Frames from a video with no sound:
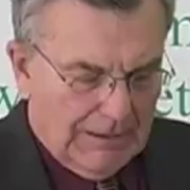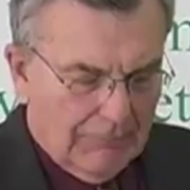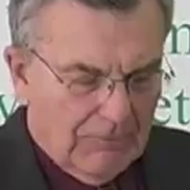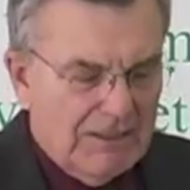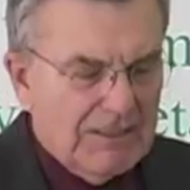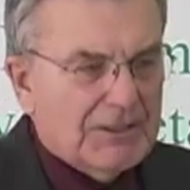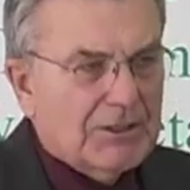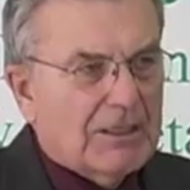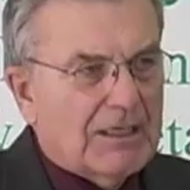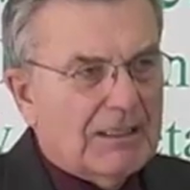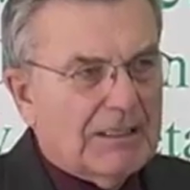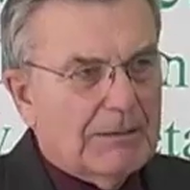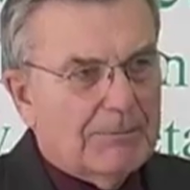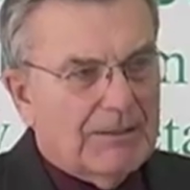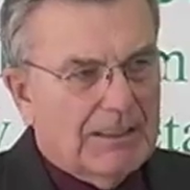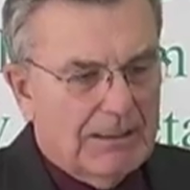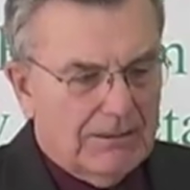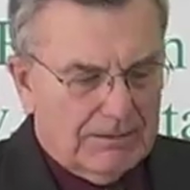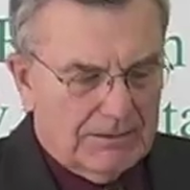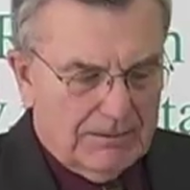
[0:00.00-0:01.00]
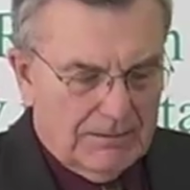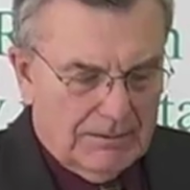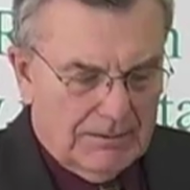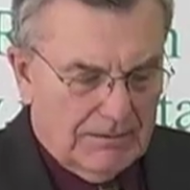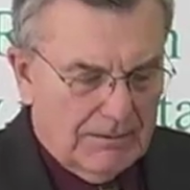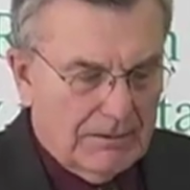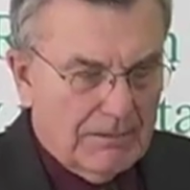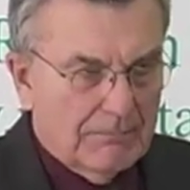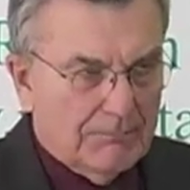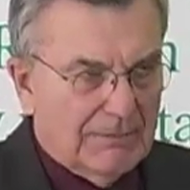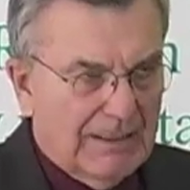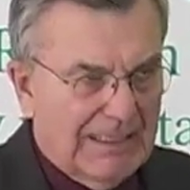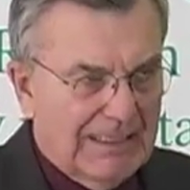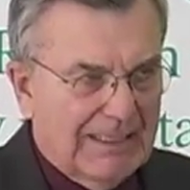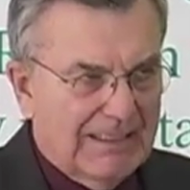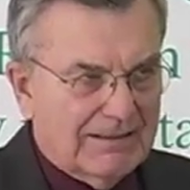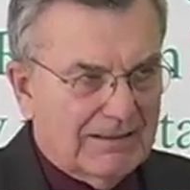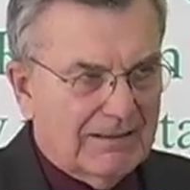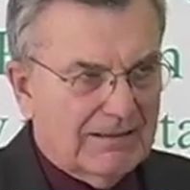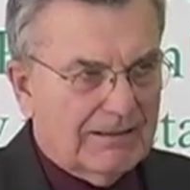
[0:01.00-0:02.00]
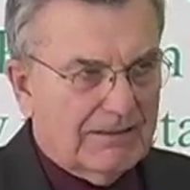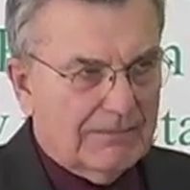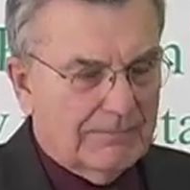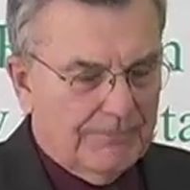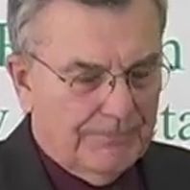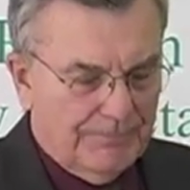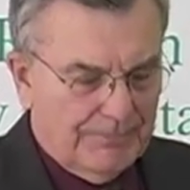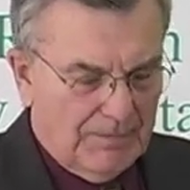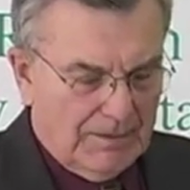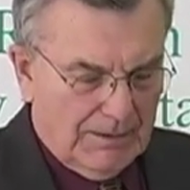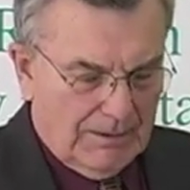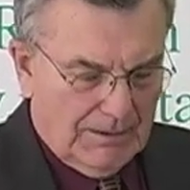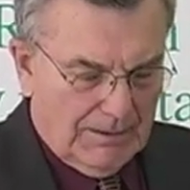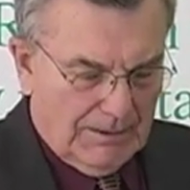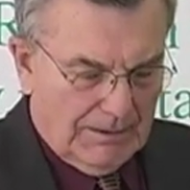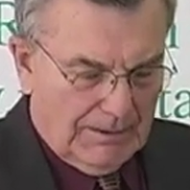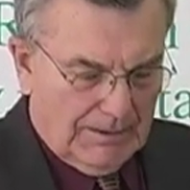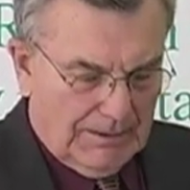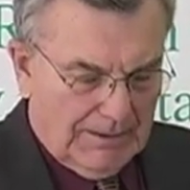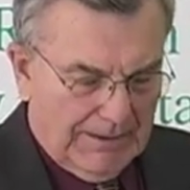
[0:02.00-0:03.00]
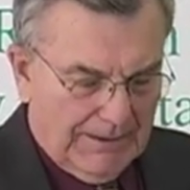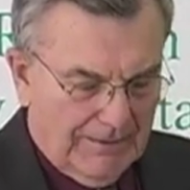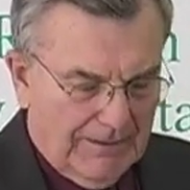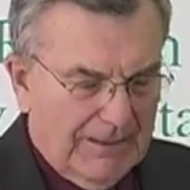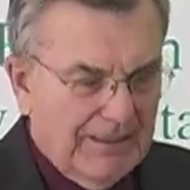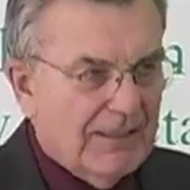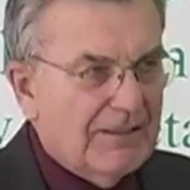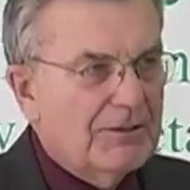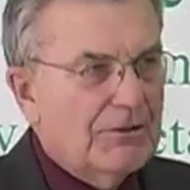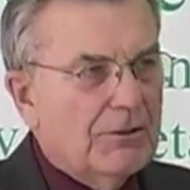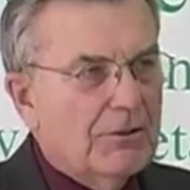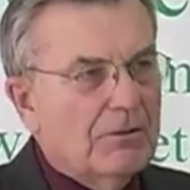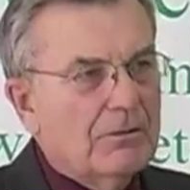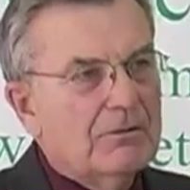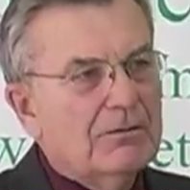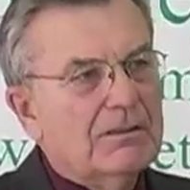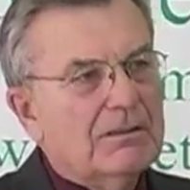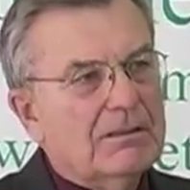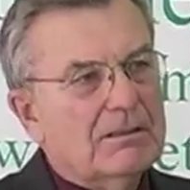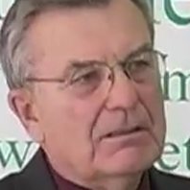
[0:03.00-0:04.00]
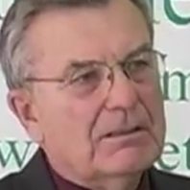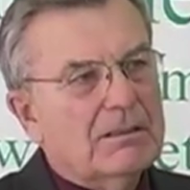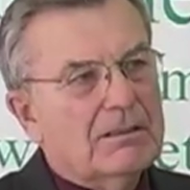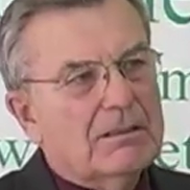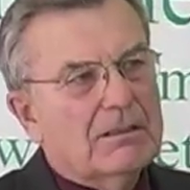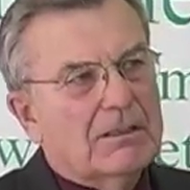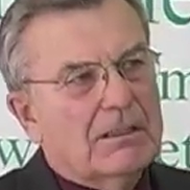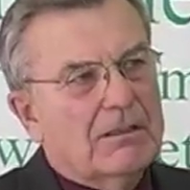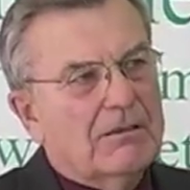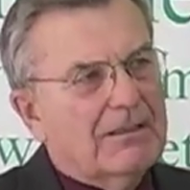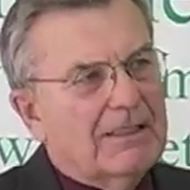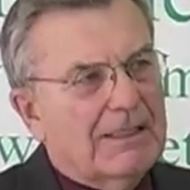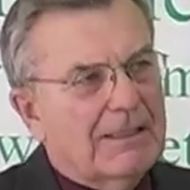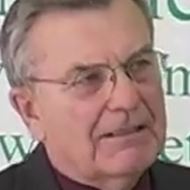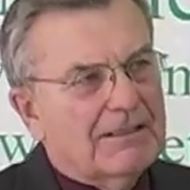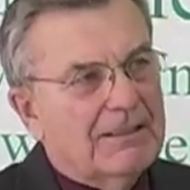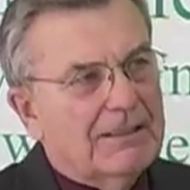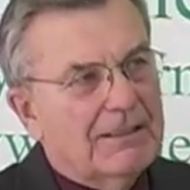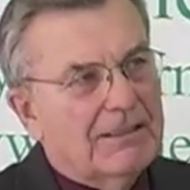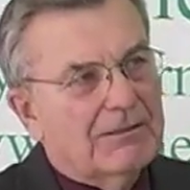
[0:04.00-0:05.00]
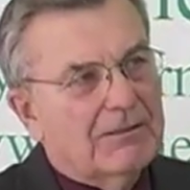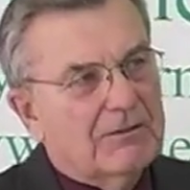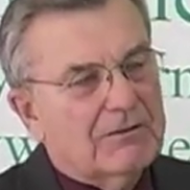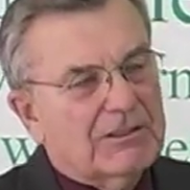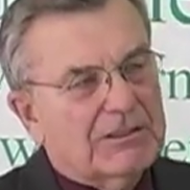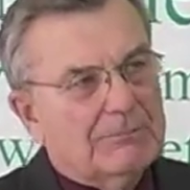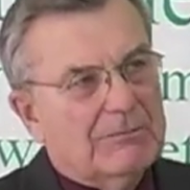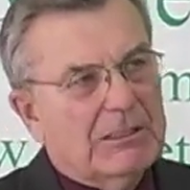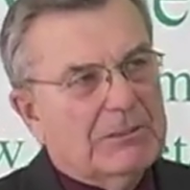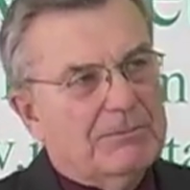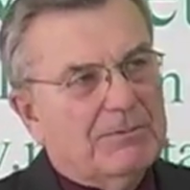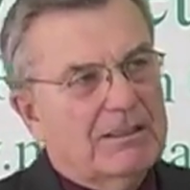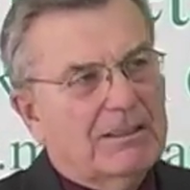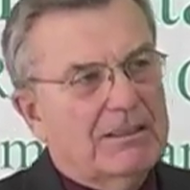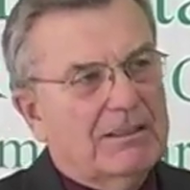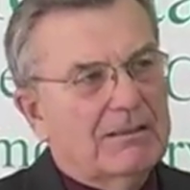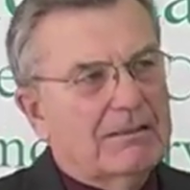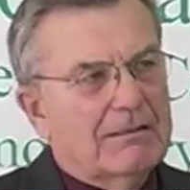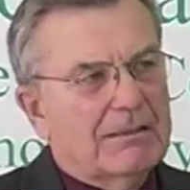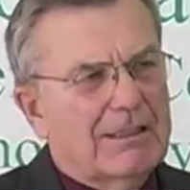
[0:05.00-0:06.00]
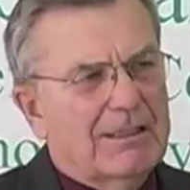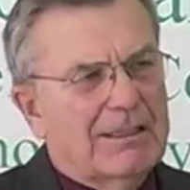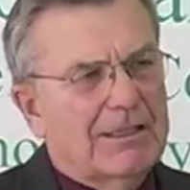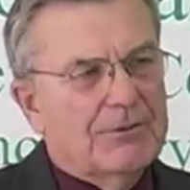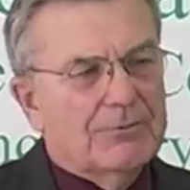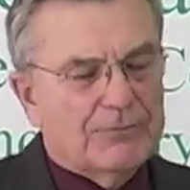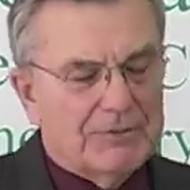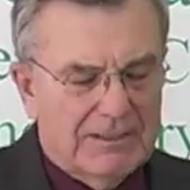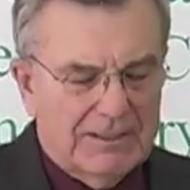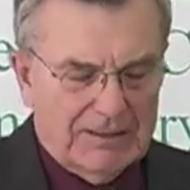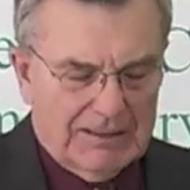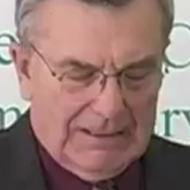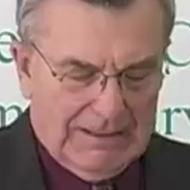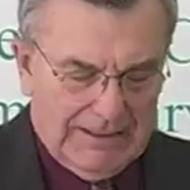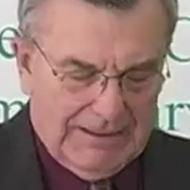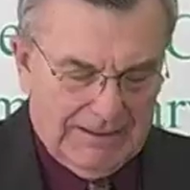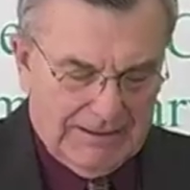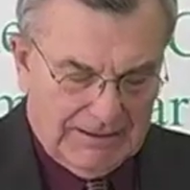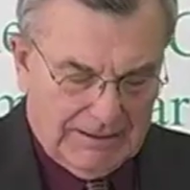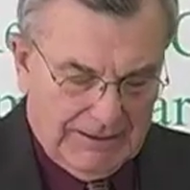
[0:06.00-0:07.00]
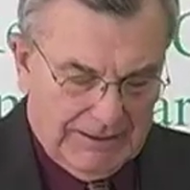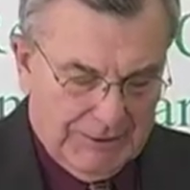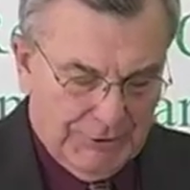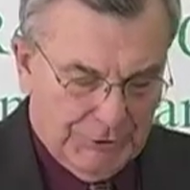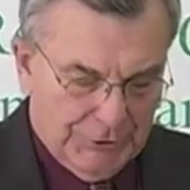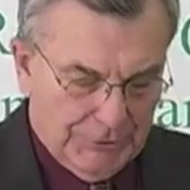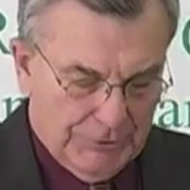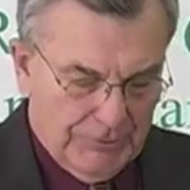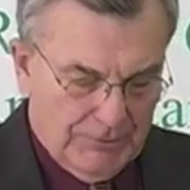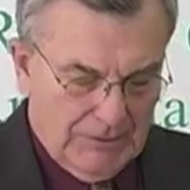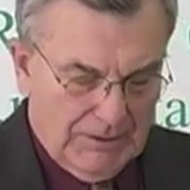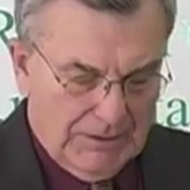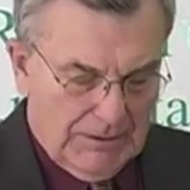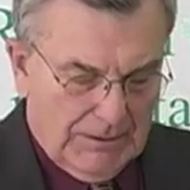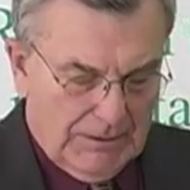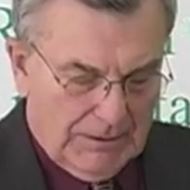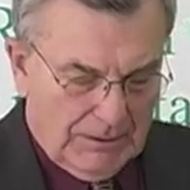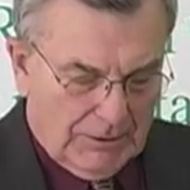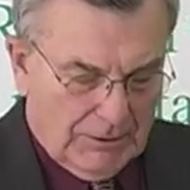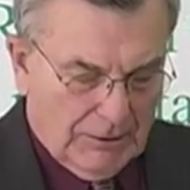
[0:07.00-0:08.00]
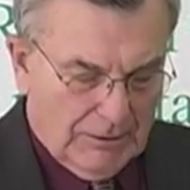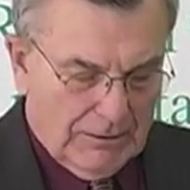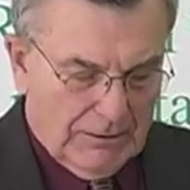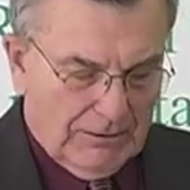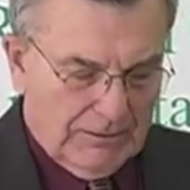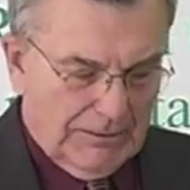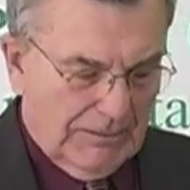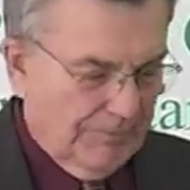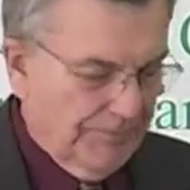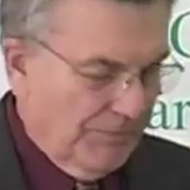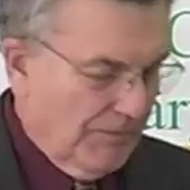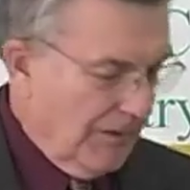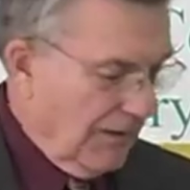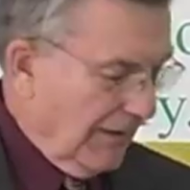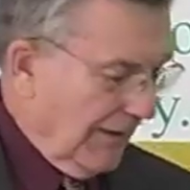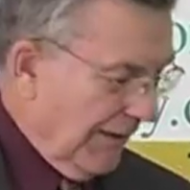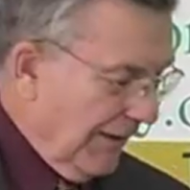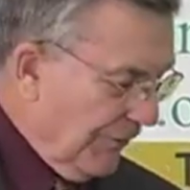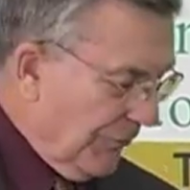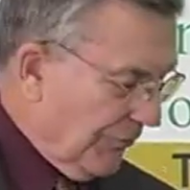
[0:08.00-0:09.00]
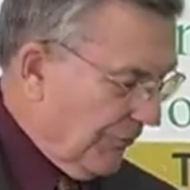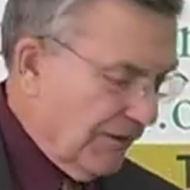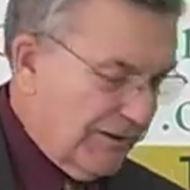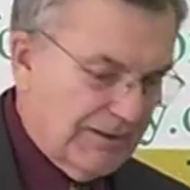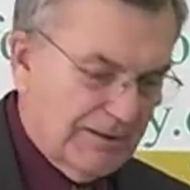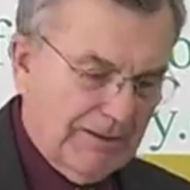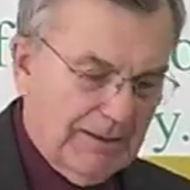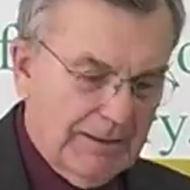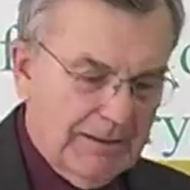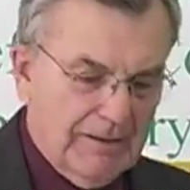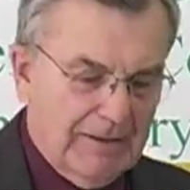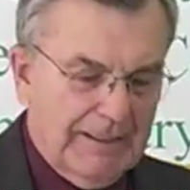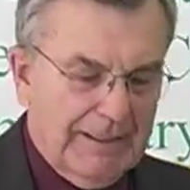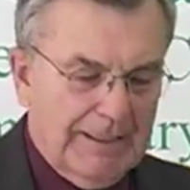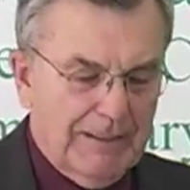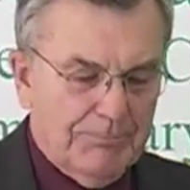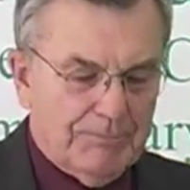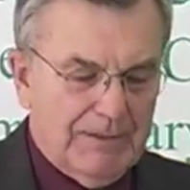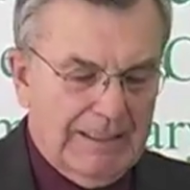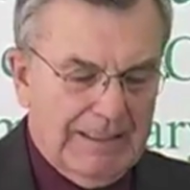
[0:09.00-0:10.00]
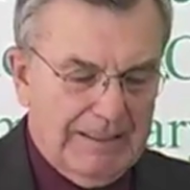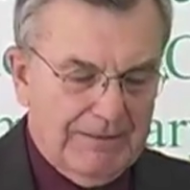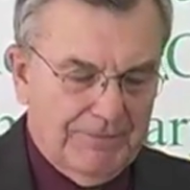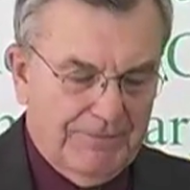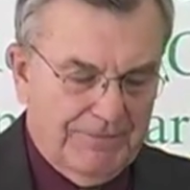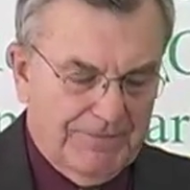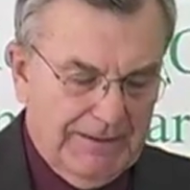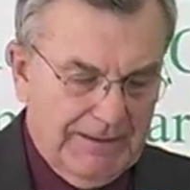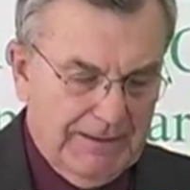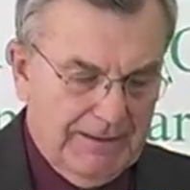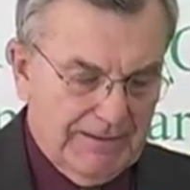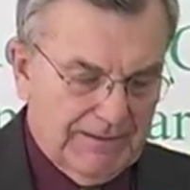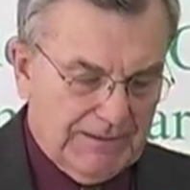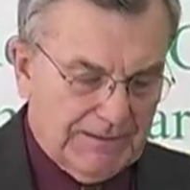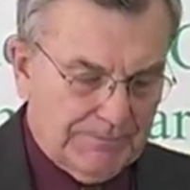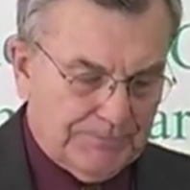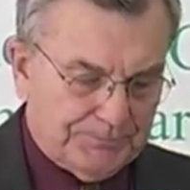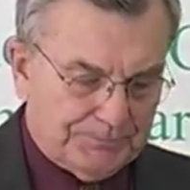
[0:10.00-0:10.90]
want to talk about bonds and the unknown, or not the unknown so much, but unrealized issue called interest there and bond fees.